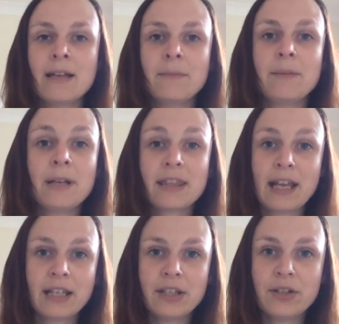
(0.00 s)
But a big
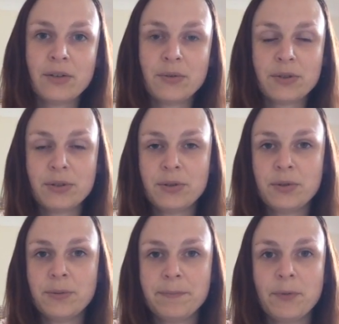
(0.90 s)
thank you
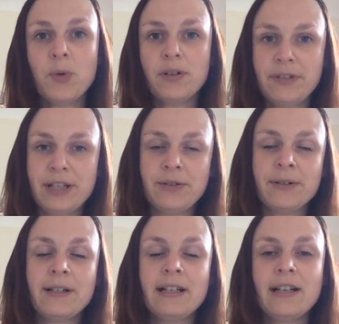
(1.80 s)
to all of you
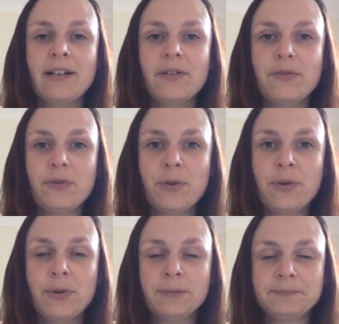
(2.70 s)

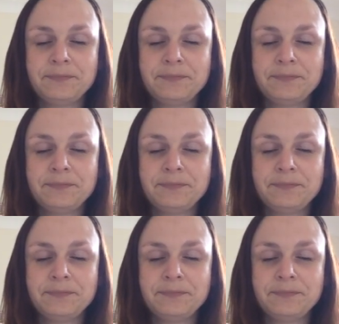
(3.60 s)
for